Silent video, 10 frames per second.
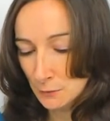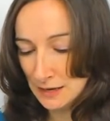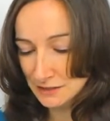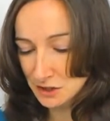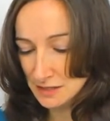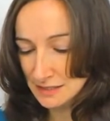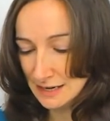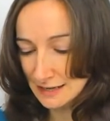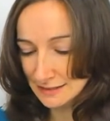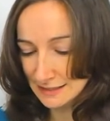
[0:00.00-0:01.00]
We had
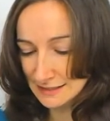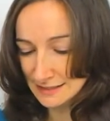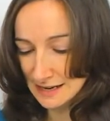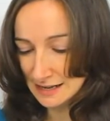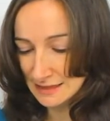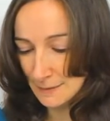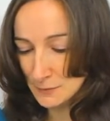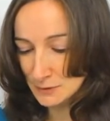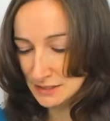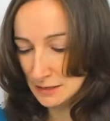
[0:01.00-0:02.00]
Chasing Adeline saying, that
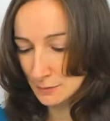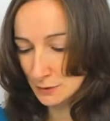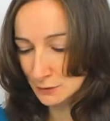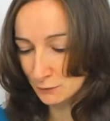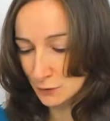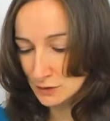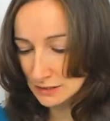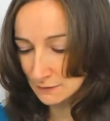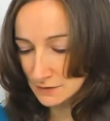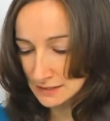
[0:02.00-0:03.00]
museum looked fun
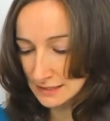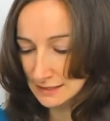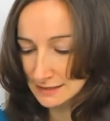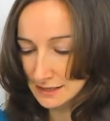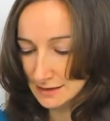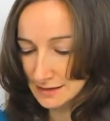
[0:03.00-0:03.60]
to visit.